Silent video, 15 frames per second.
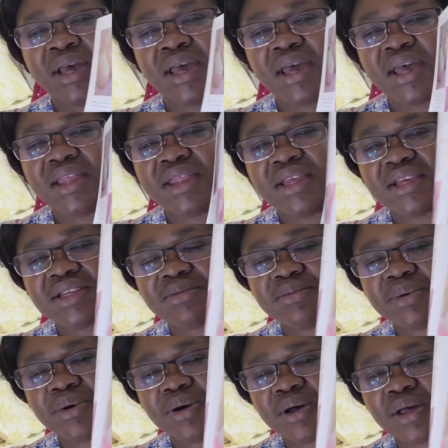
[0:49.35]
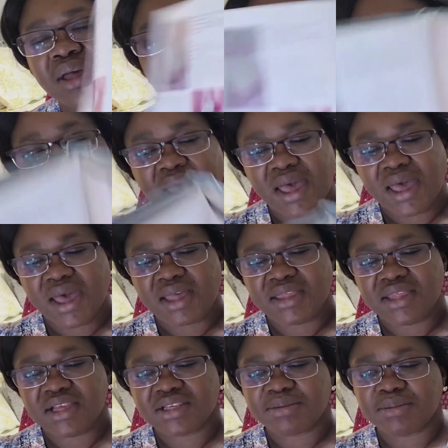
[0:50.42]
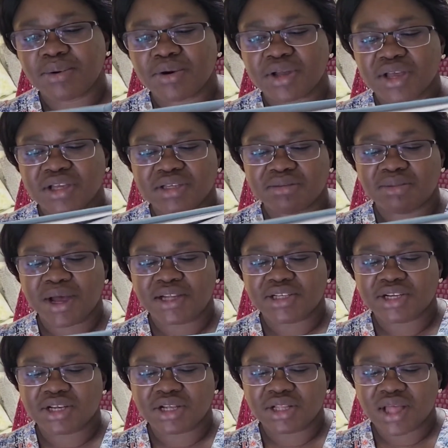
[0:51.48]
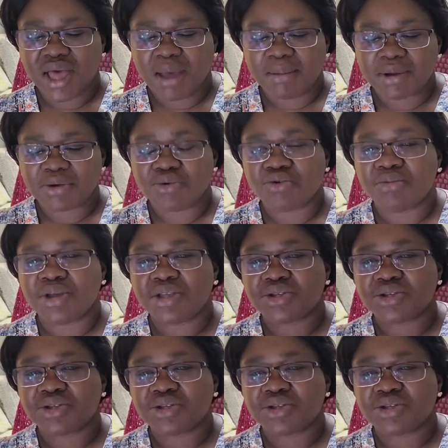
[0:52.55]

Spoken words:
in this book, and this book is Magical Amigurumi